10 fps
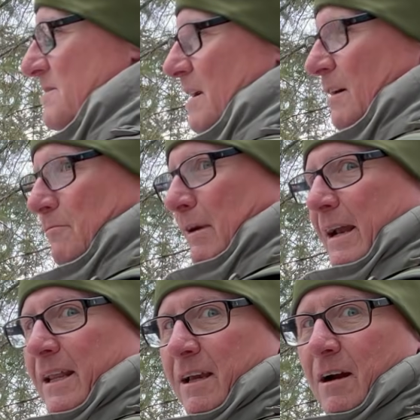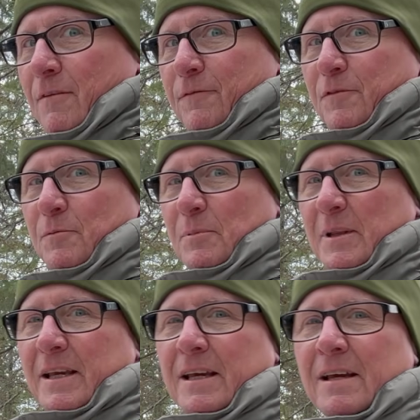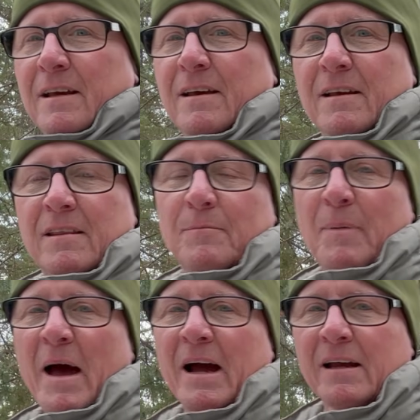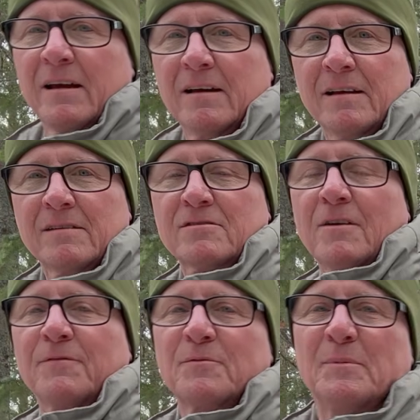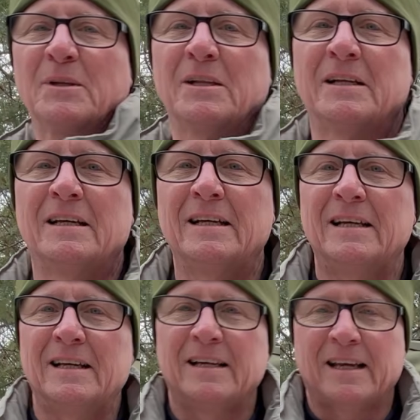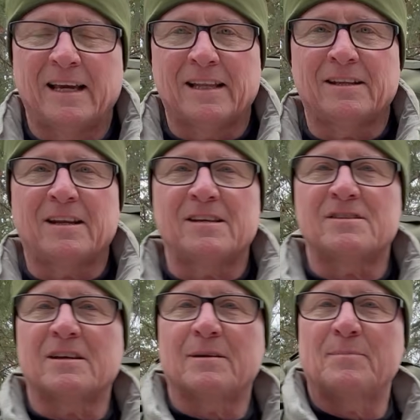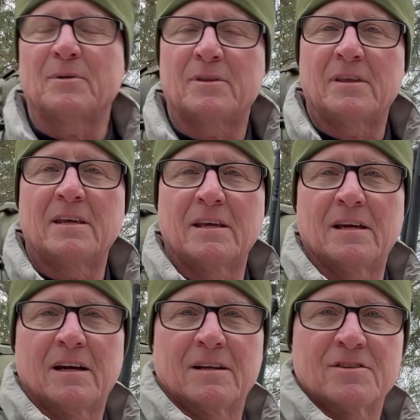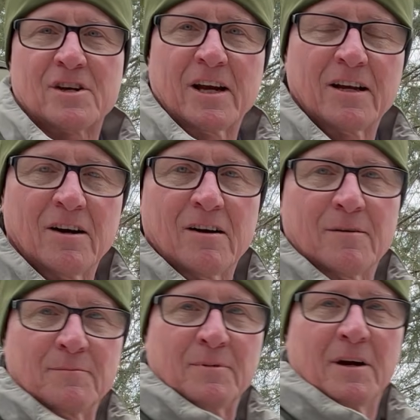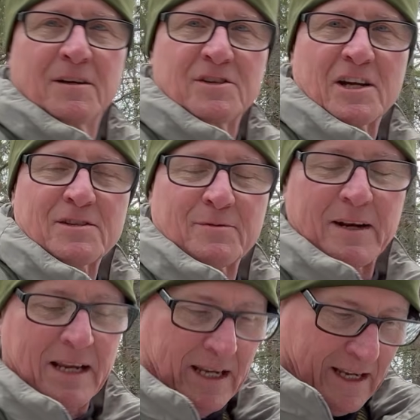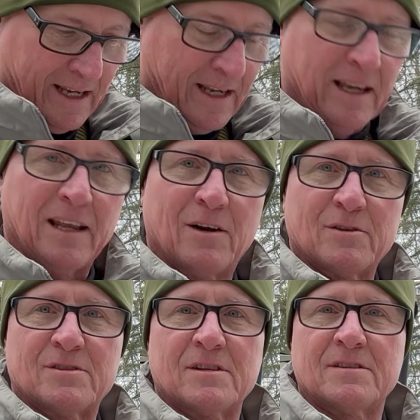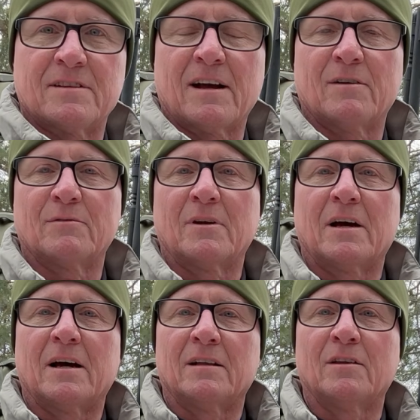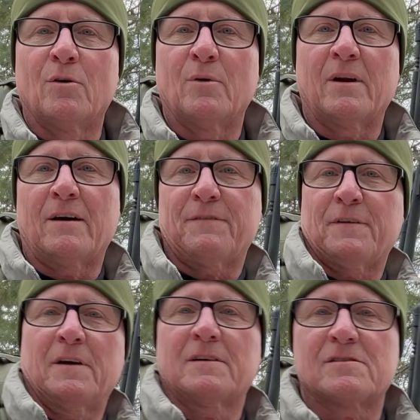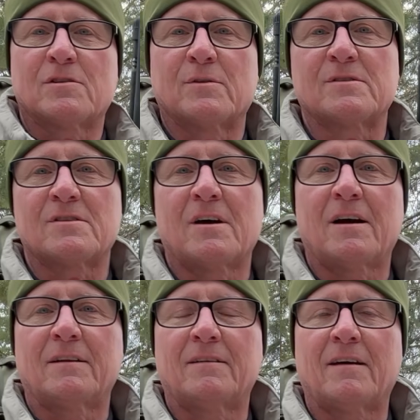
riding comfortably. The pack is comfortable. And the nice thing about the Chi-Com chest rig, you know, it sits down low enough so it's not